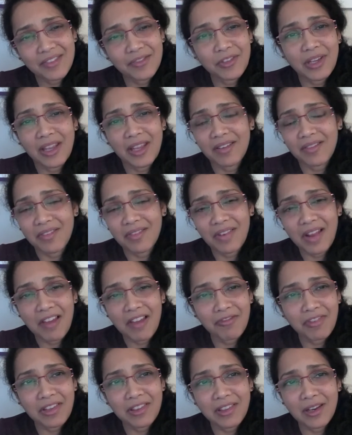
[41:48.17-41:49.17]
If you can
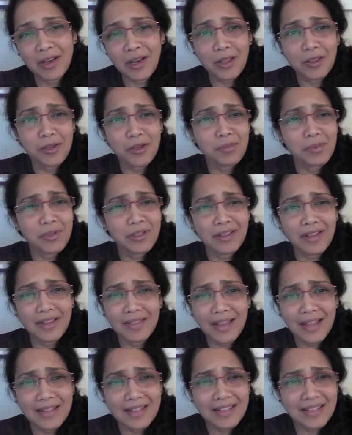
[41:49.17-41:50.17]
have faith in another Buddha,
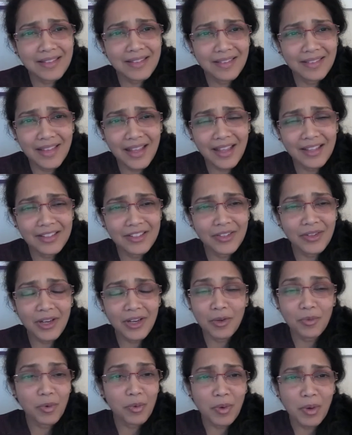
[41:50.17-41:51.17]
that's
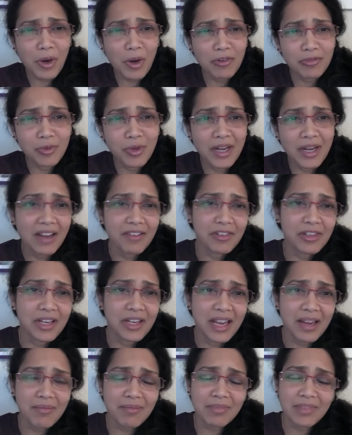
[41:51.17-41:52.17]
great. Of whatever
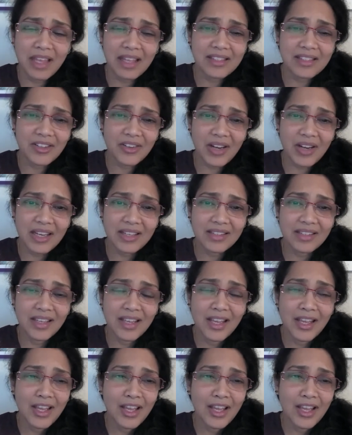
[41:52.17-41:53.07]
name, that's great.